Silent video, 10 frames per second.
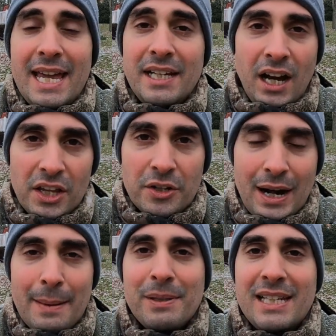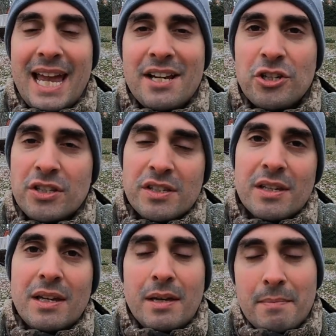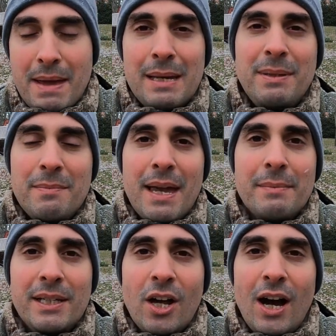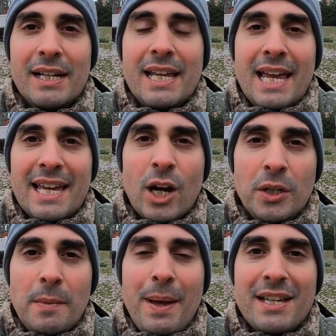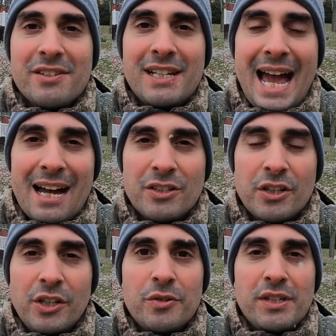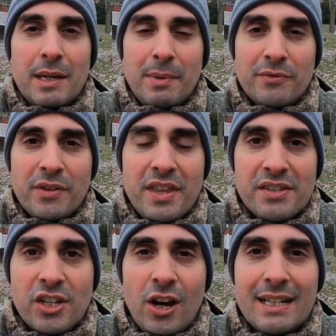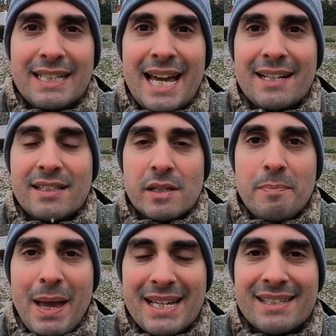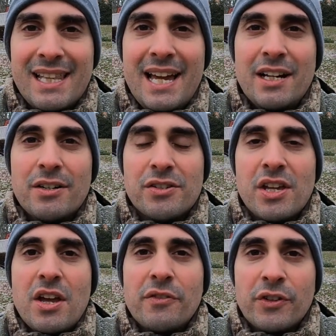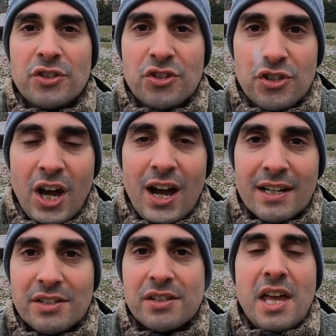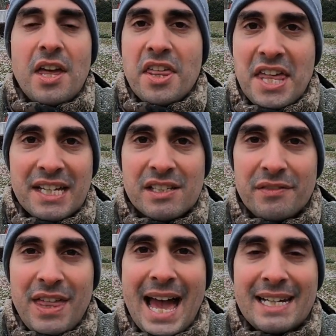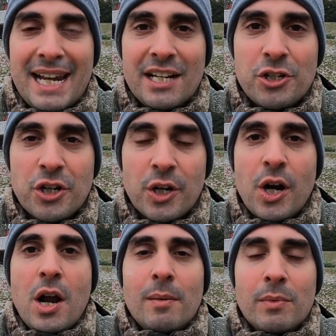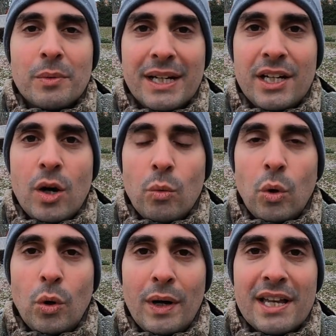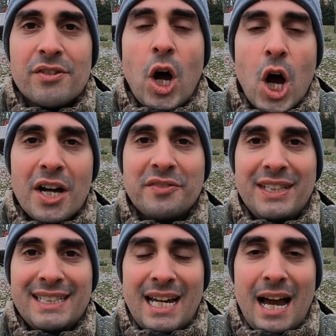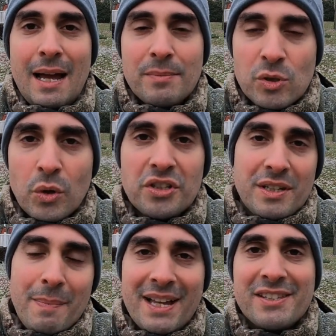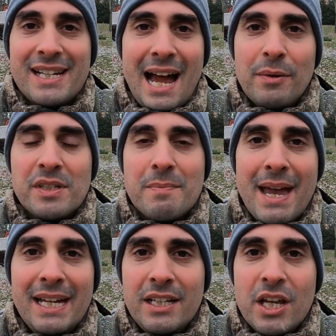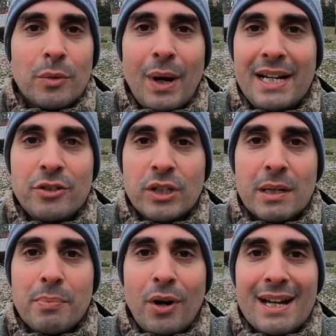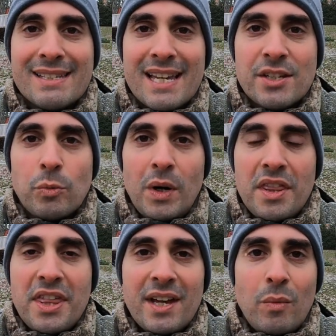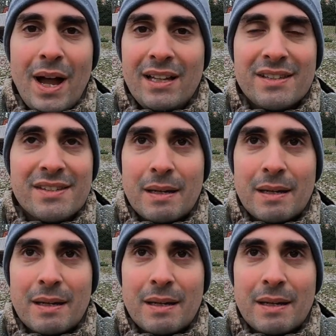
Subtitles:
In other applications, Maybe, maybe not. It all depends on how you're using it. But for this context, as base layers, for socks, things of that nature, merino wool is oftentimes, of course, it depends on how it's made, right? You can process one thing well